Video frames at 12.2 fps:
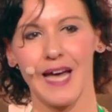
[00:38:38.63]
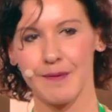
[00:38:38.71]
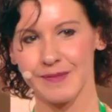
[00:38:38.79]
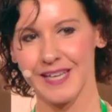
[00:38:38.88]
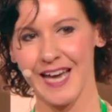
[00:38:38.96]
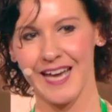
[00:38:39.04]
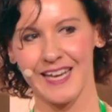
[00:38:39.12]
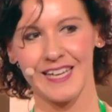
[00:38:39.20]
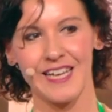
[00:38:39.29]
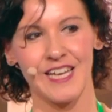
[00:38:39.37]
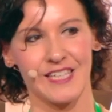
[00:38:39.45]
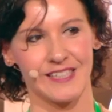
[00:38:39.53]
MK
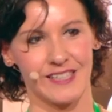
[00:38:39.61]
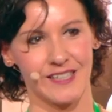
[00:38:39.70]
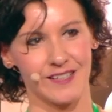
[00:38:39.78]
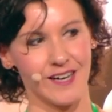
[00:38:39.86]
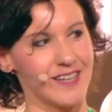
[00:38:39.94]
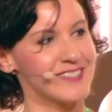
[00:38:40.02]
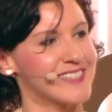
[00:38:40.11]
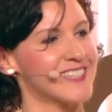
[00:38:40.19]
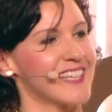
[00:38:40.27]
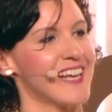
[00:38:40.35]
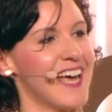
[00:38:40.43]
de Cannart